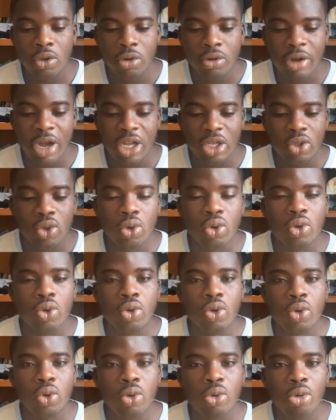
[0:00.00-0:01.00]
Right,
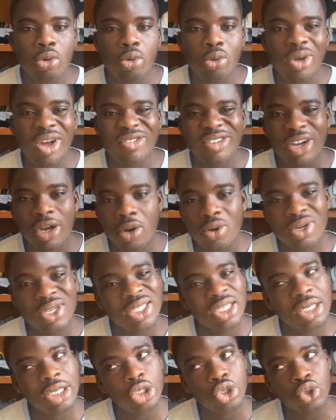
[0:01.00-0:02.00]
so we have the
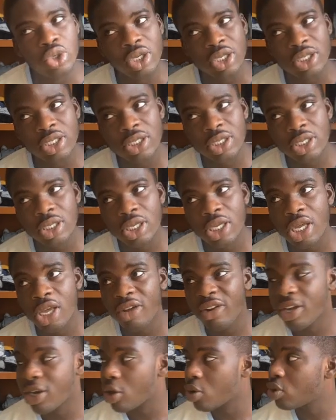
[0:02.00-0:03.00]
calculation in units
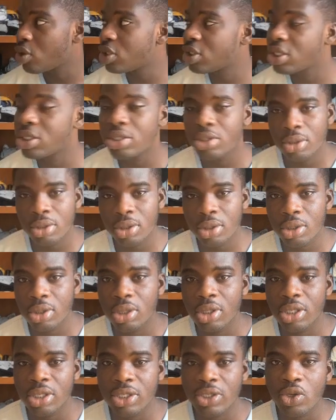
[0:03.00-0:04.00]
and the calculation
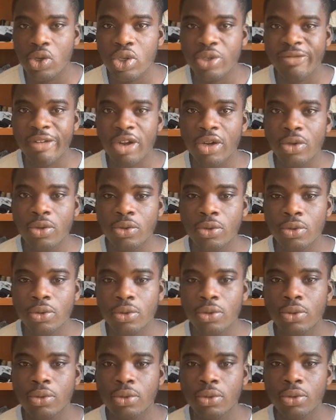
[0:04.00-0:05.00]
in the sales value,
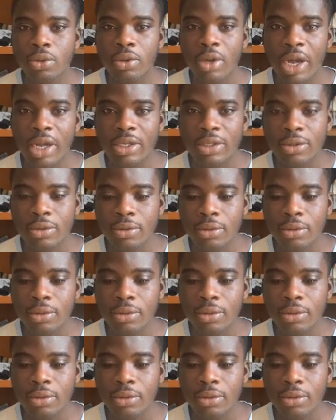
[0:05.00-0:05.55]
right?